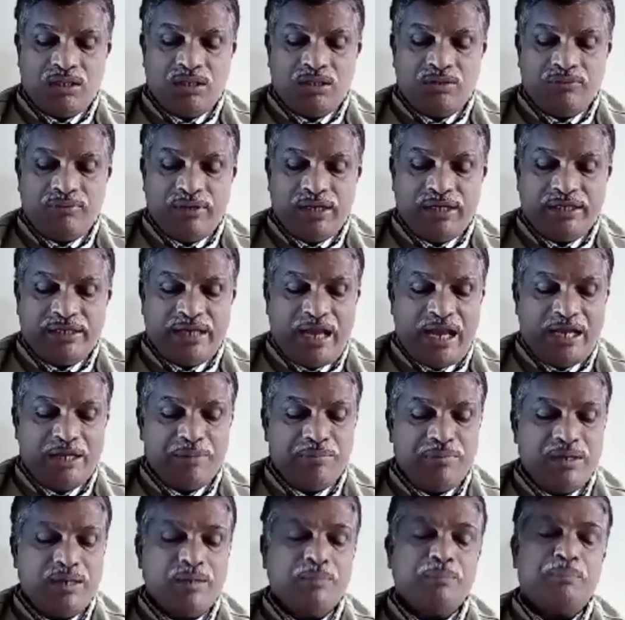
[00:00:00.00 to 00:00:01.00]
When
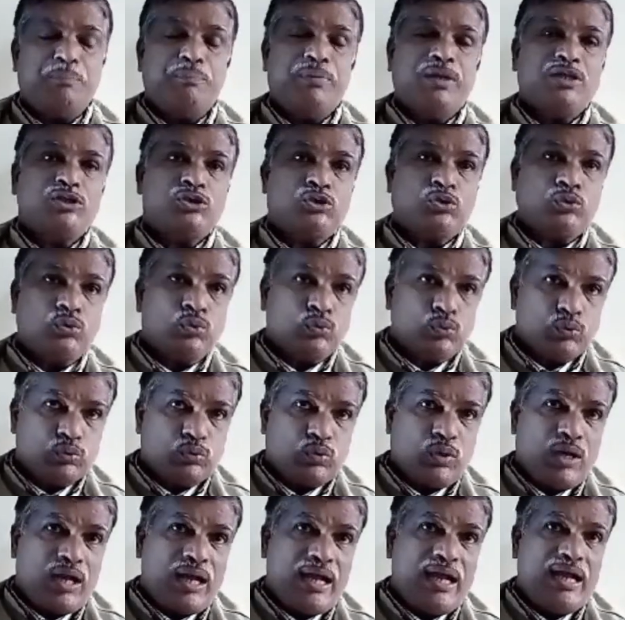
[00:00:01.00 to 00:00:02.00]
cadmium plus 2
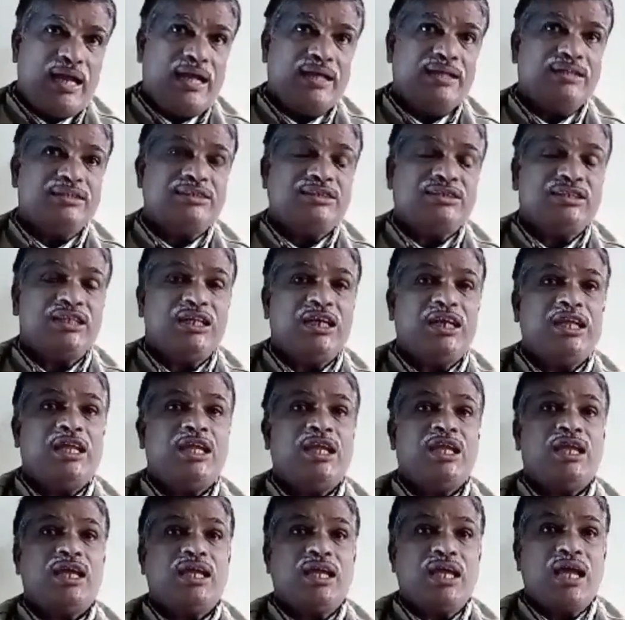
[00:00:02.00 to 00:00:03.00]
and
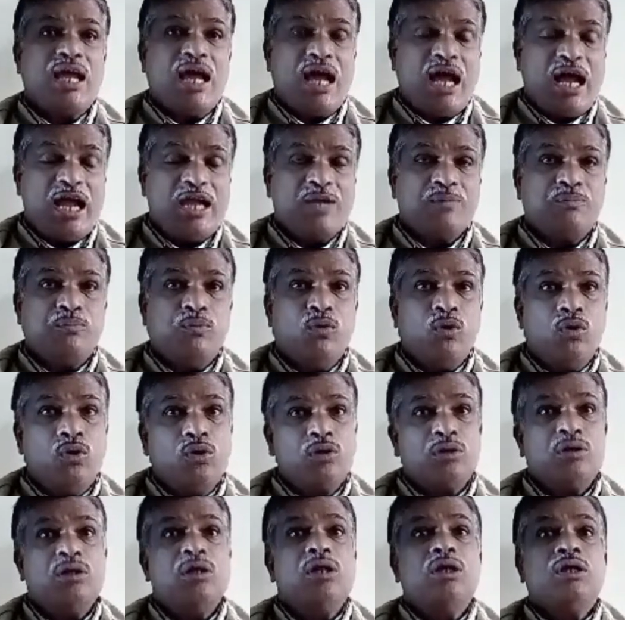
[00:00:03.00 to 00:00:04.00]
CdI4
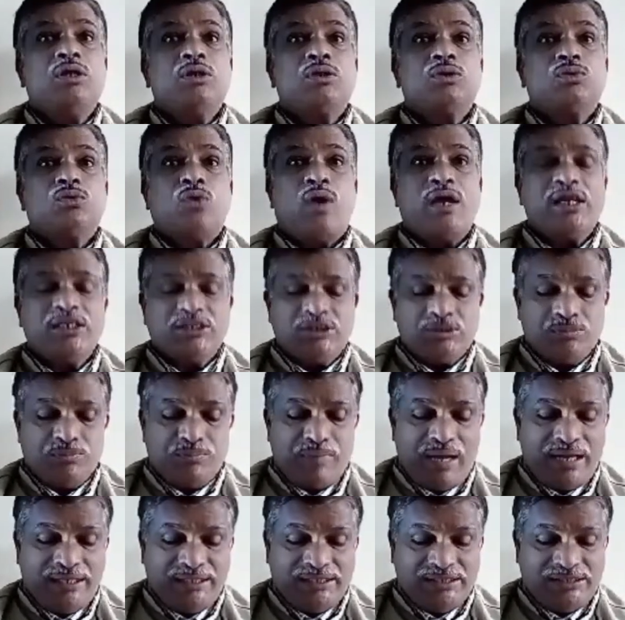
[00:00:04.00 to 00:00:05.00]
twice
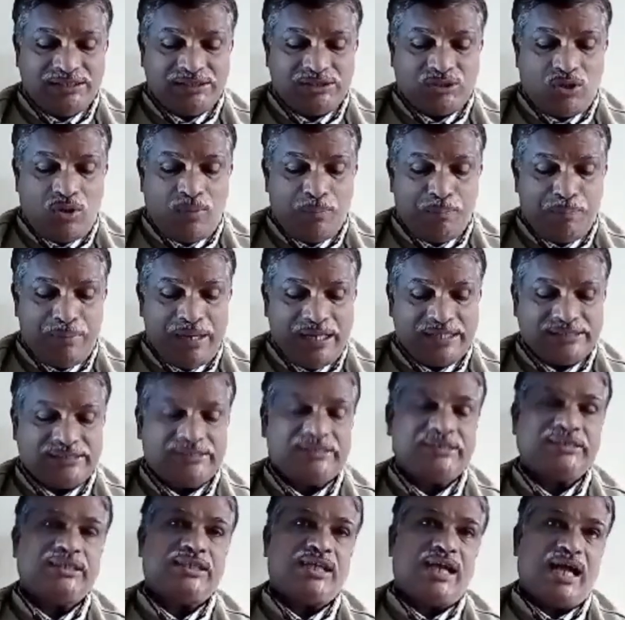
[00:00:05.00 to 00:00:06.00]
minus
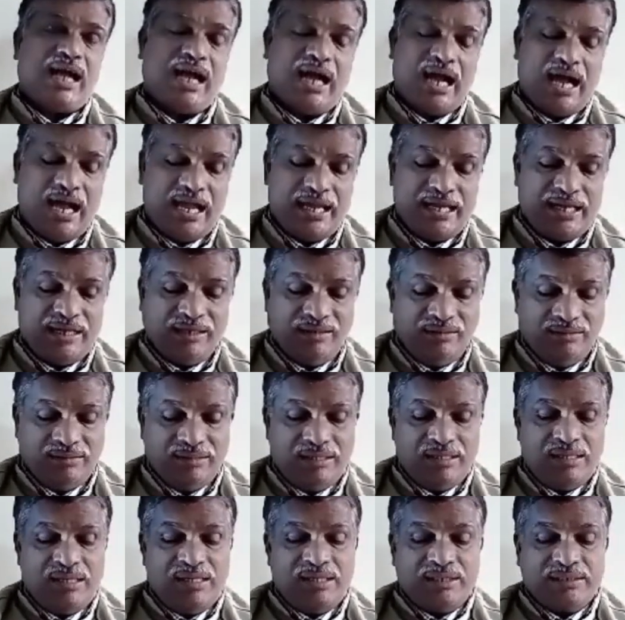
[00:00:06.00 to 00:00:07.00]
complex ion
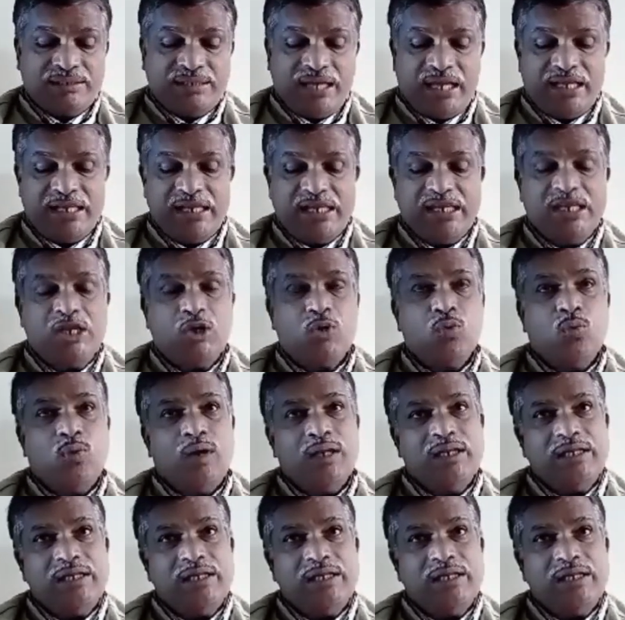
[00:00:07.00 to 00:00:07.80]
carry equal